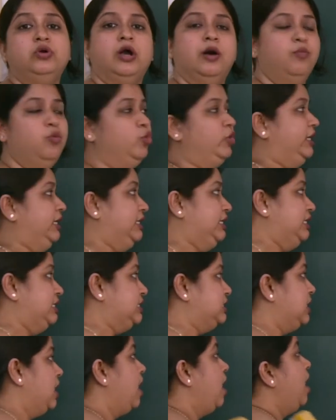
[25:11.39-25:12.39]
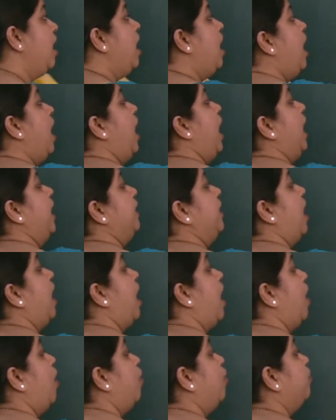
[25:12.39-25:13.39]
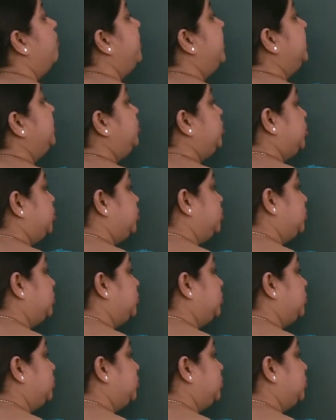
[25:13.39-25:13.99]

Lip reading: commodities. And how much